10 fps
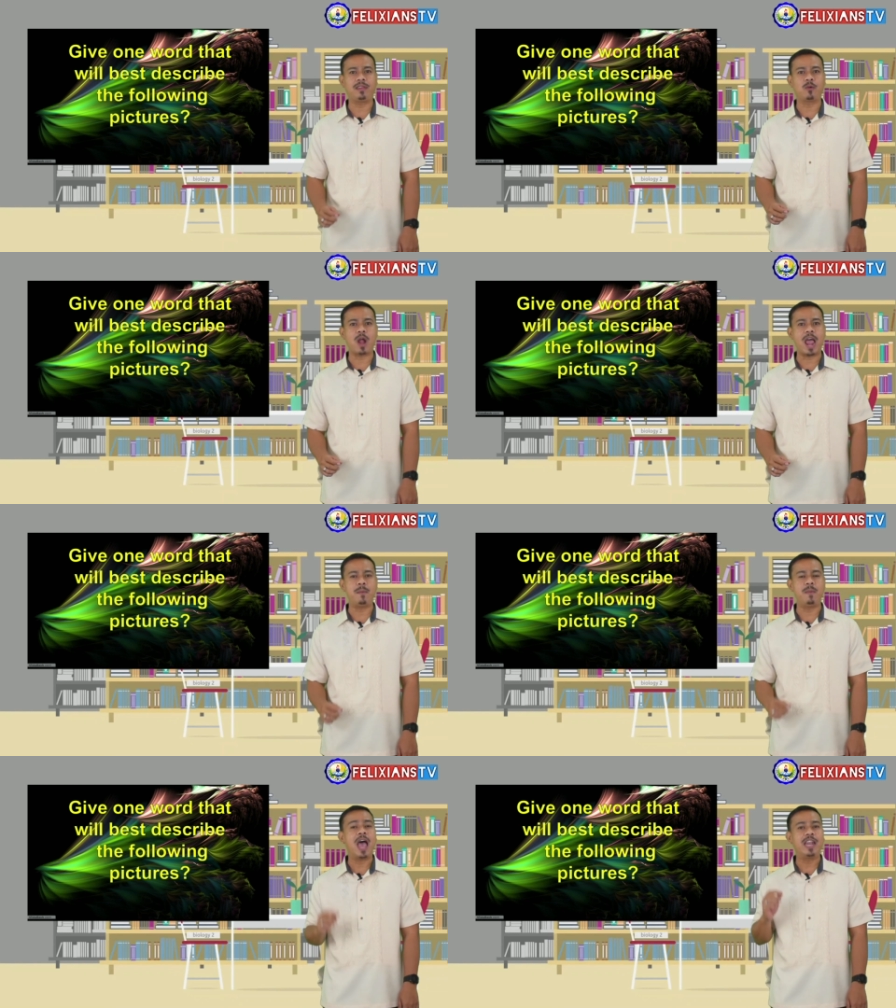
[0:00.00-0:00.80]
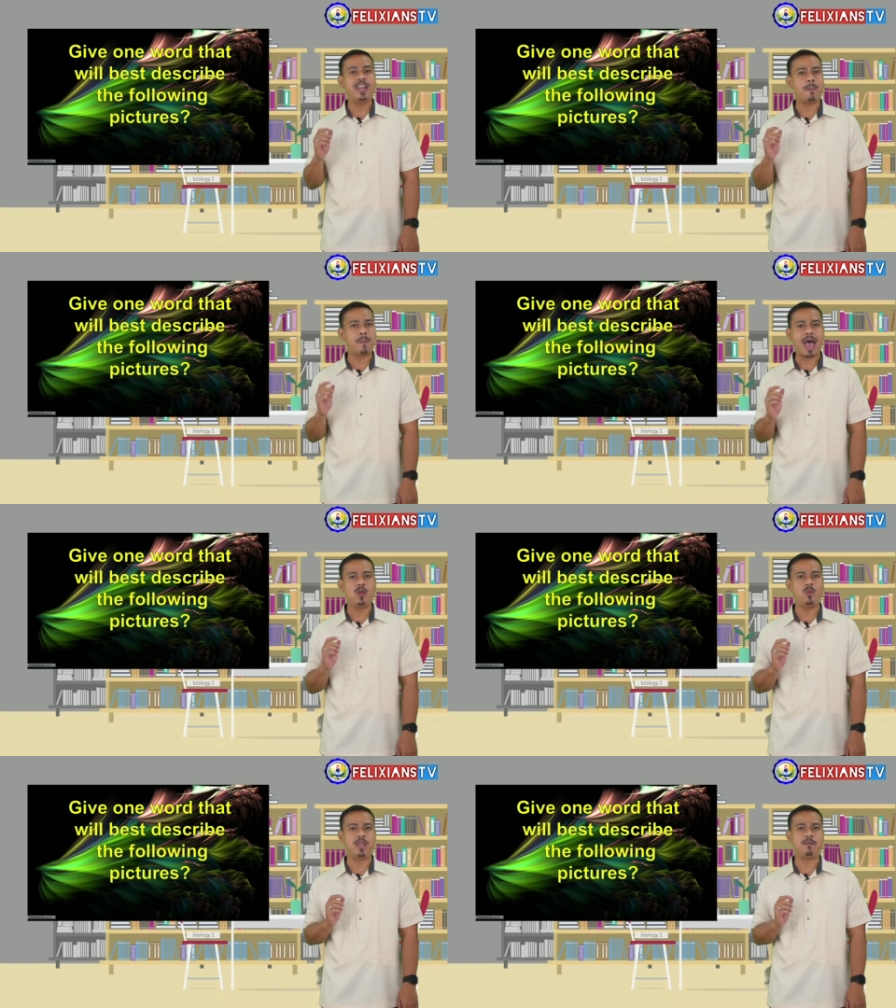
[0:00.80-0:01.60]
describe the
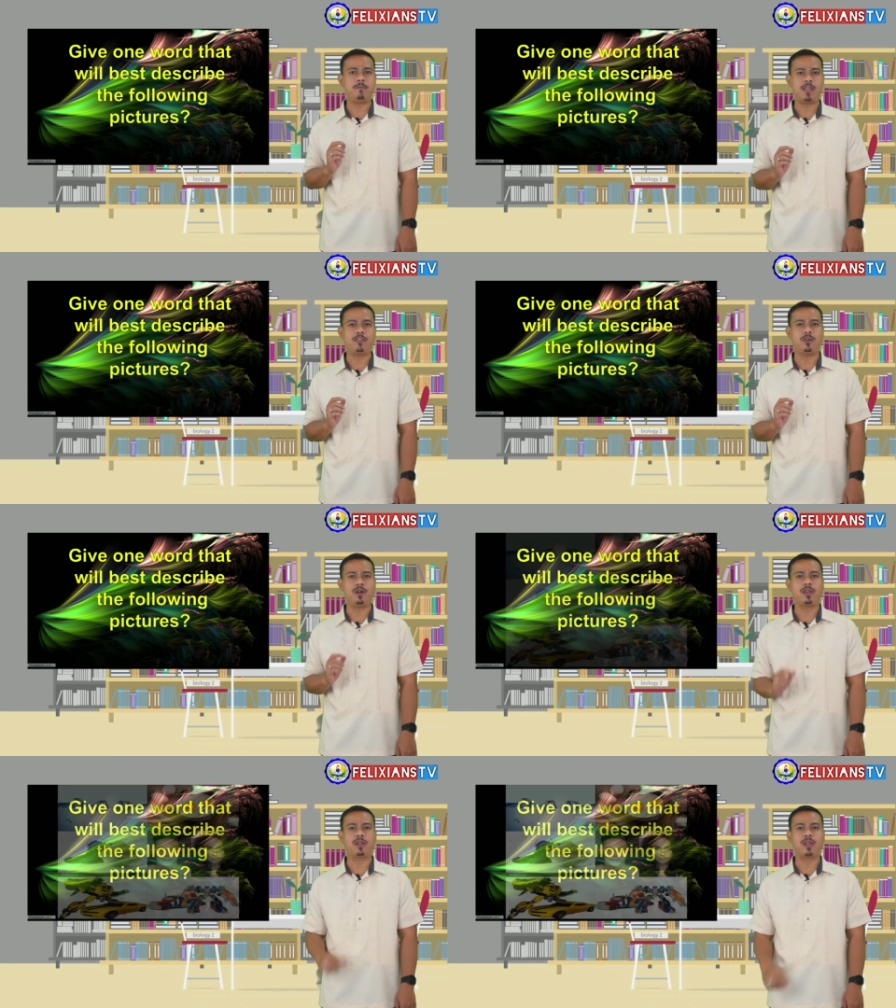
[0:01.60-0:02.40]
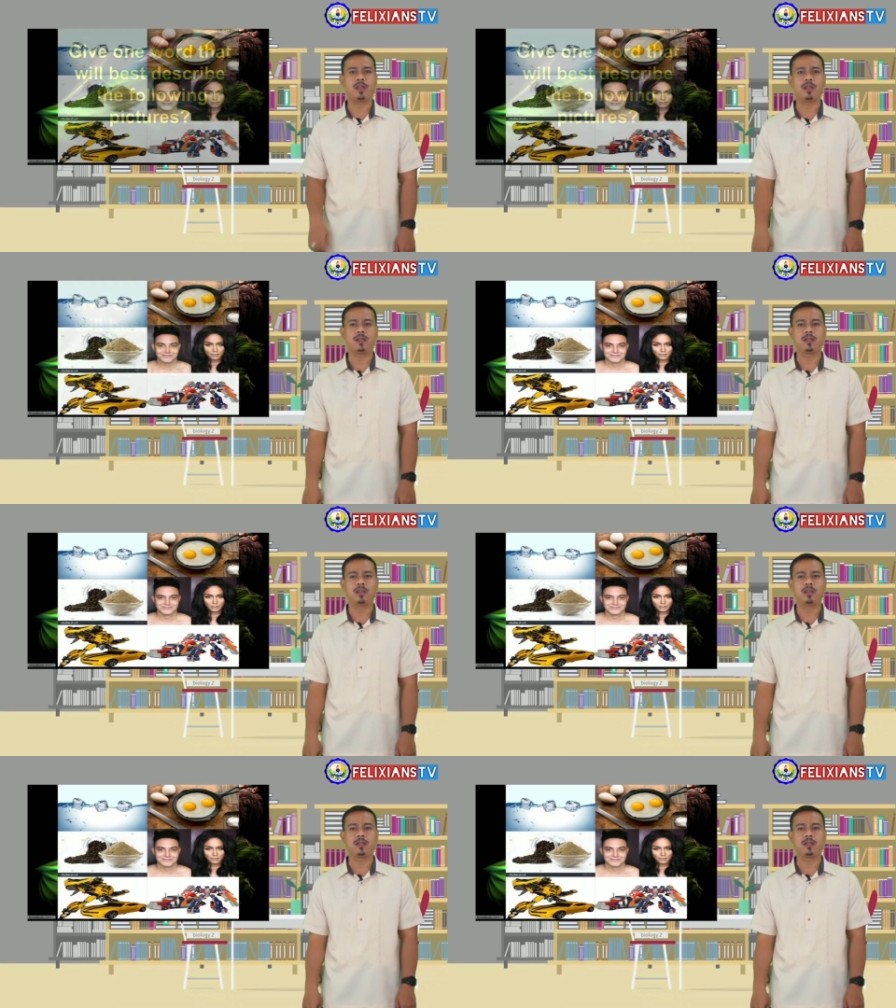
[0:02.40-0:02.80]
following pictures.